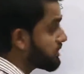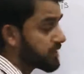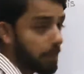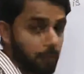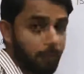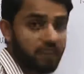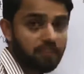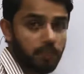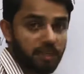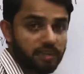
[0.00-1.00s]
sample
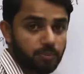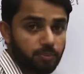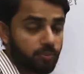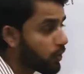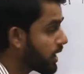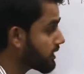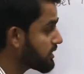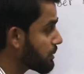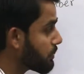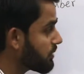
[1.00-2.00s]
space. Why
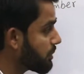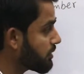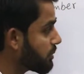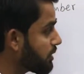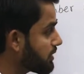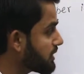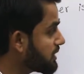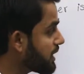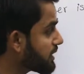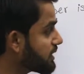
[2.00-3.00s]
sample space? Because
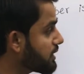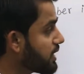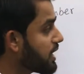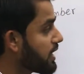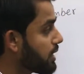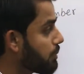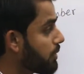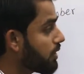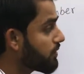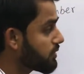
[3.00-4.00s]
these are the number
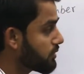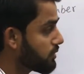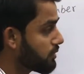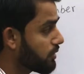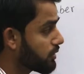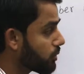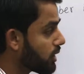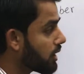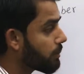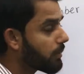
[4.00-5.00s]
of
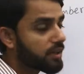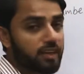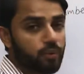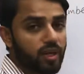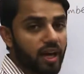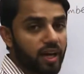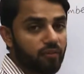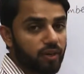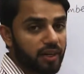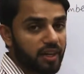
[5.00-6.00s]
total number that we have
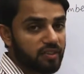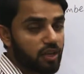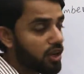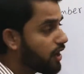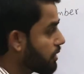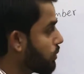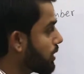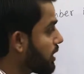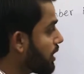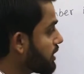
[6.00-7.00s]
on a dice. So
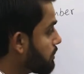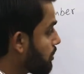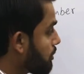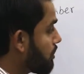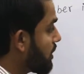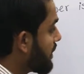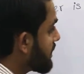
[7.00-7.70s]
what are the probability